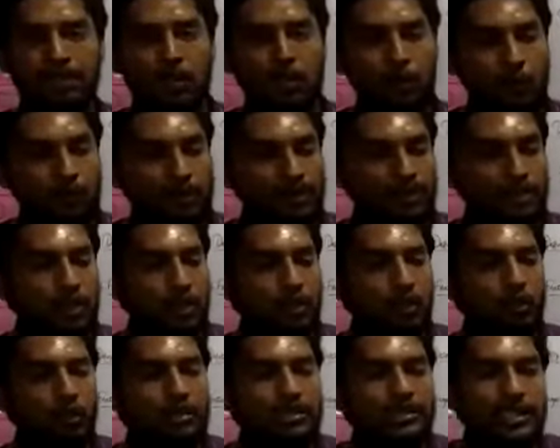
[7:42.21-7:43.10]
What are the
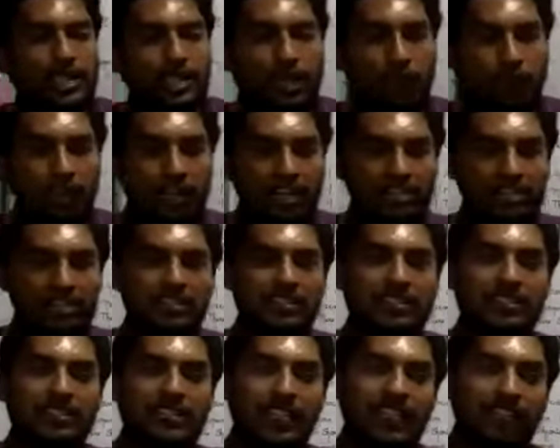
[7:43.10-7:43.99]
rules and
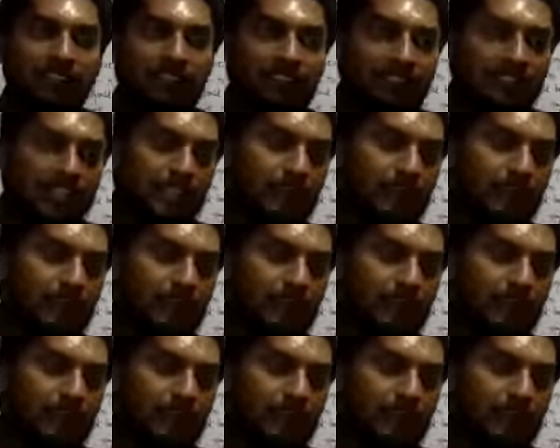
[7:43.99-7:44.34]
regulations there in this